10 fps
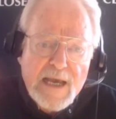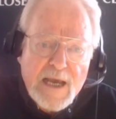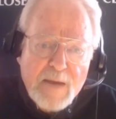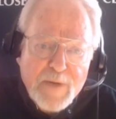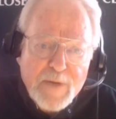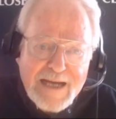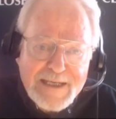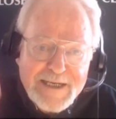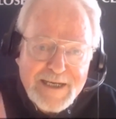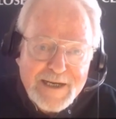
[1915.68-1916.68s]
But I
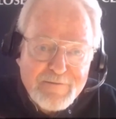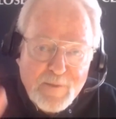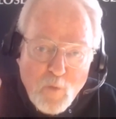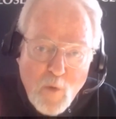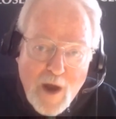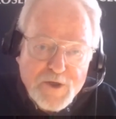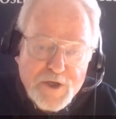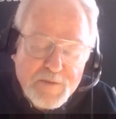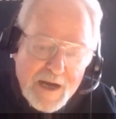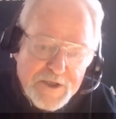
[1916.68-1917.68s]
did it from
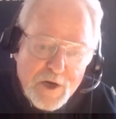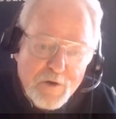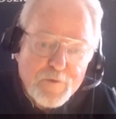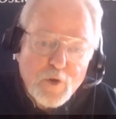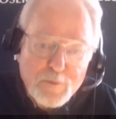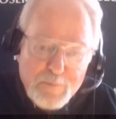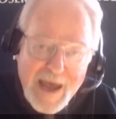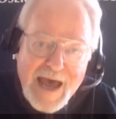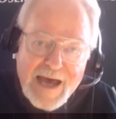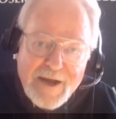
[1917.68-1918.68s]
watching myself look
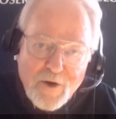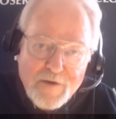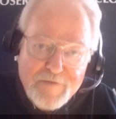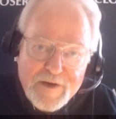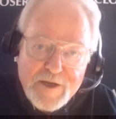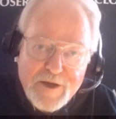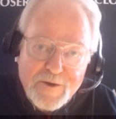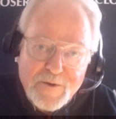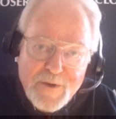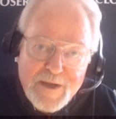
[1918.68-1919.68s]
bad on video.